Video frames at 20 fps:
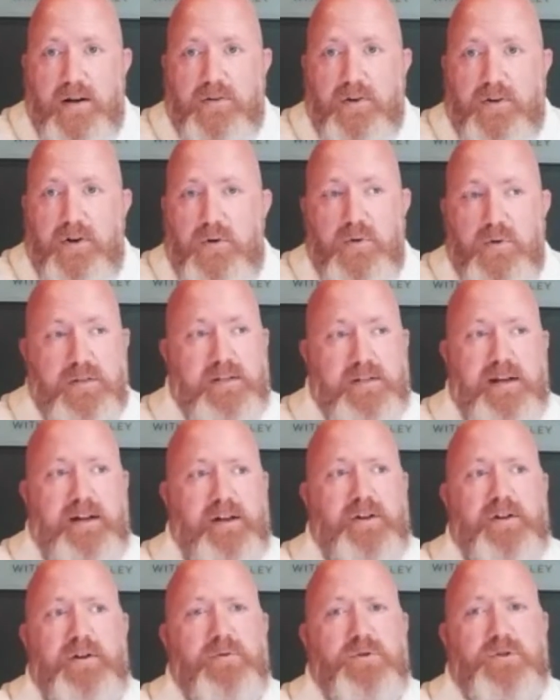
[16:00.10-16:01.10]
to do was take a
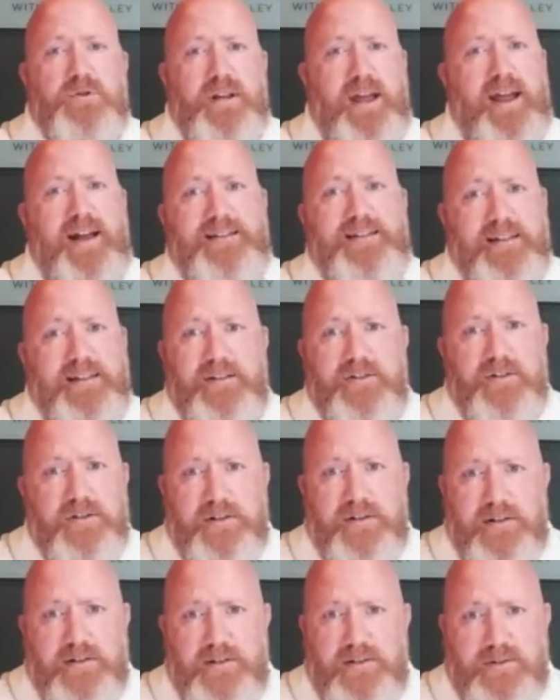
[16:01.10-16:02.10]
huge tax hit just
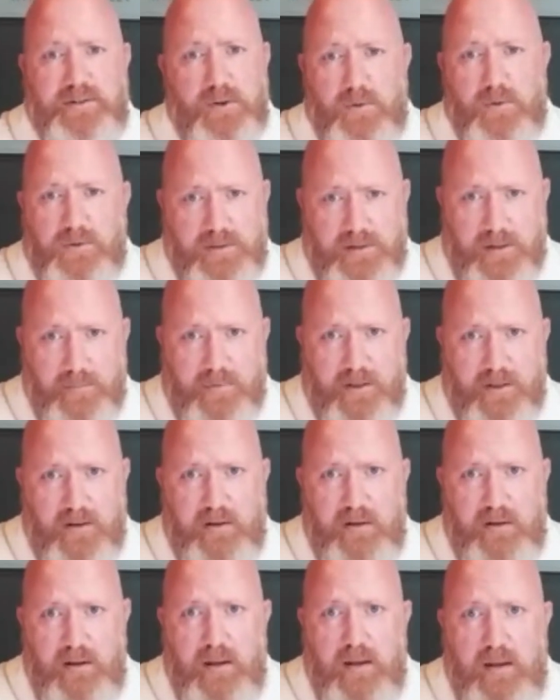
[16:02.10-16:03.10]
because he sold something.
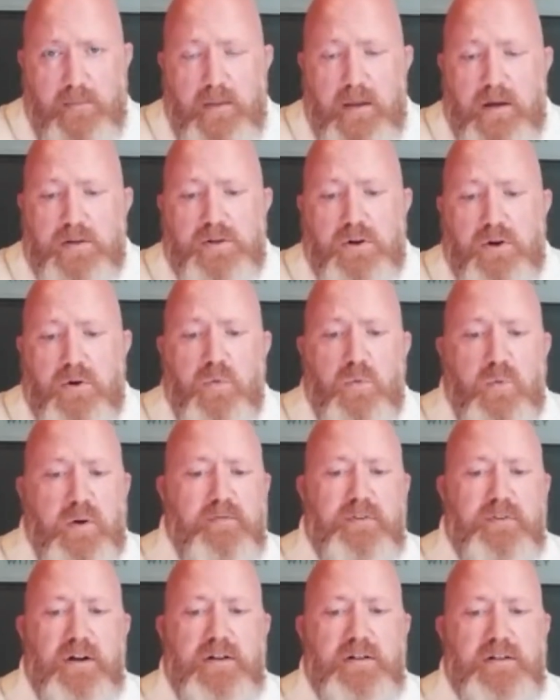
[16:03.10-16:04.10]
So
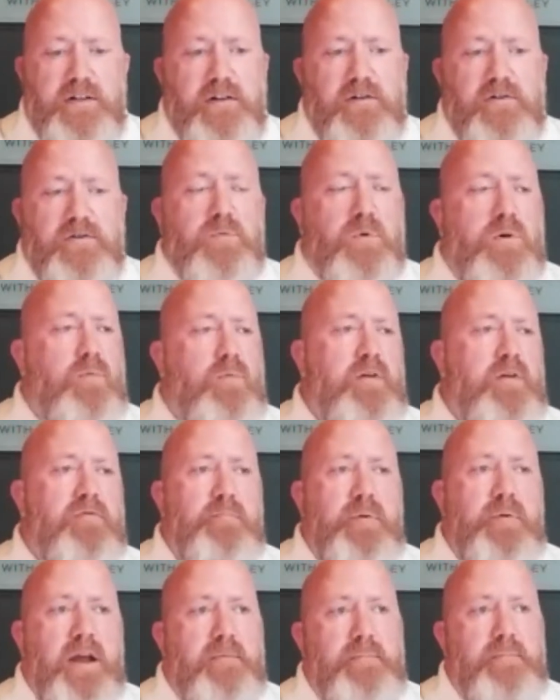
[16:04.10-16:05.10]
we've done deals where we've
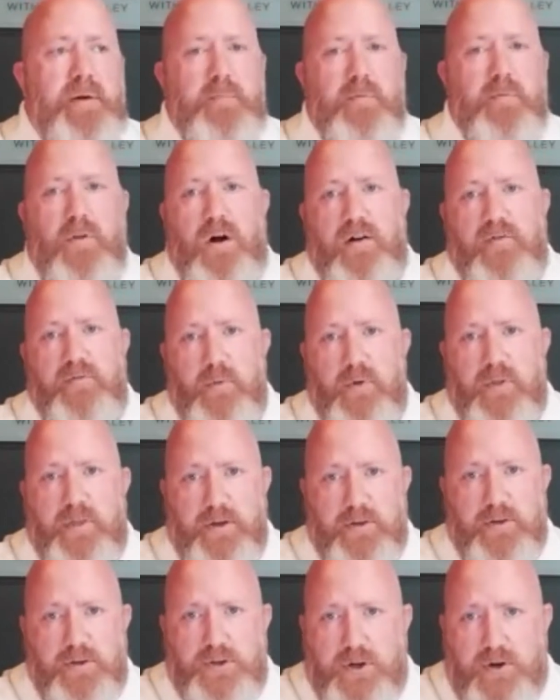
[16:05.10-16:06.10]
paid people off with
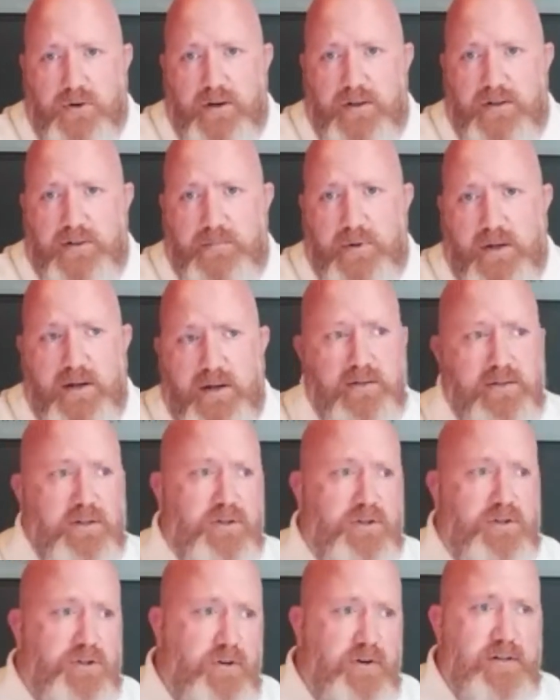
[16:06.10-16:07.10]
insurance because
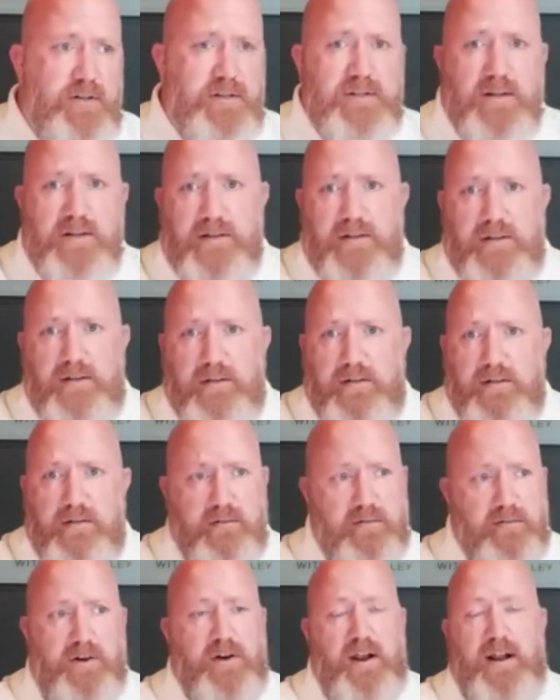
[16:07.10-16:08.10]
insurance
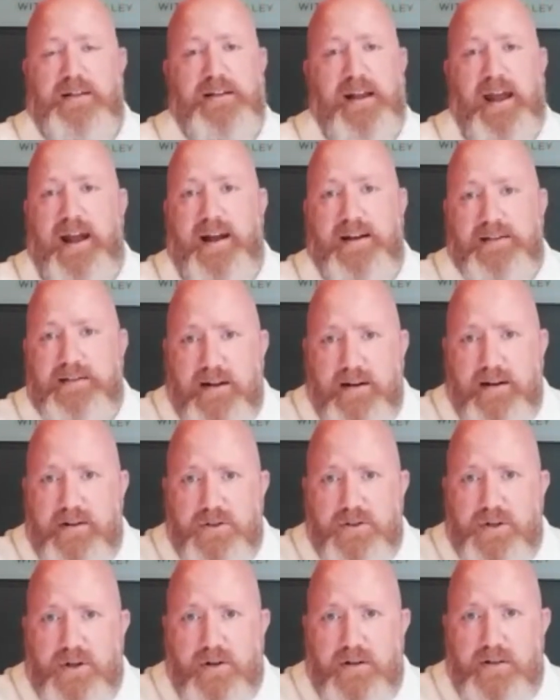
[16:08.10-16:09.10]
you're not taxed on
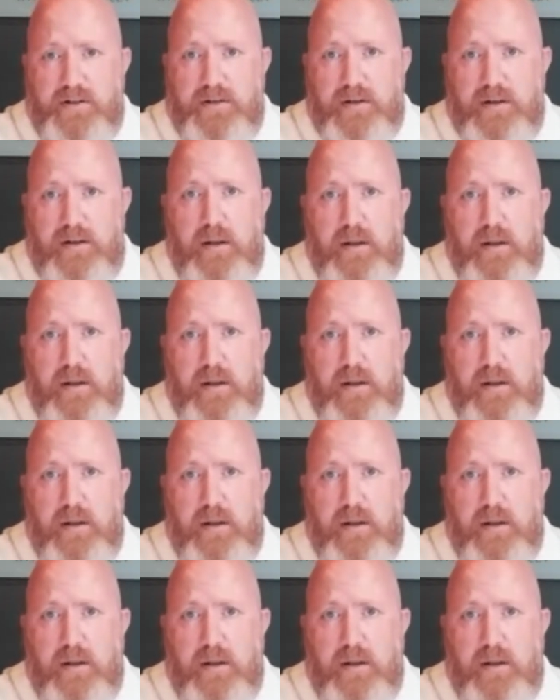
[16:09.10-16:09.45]
insurance.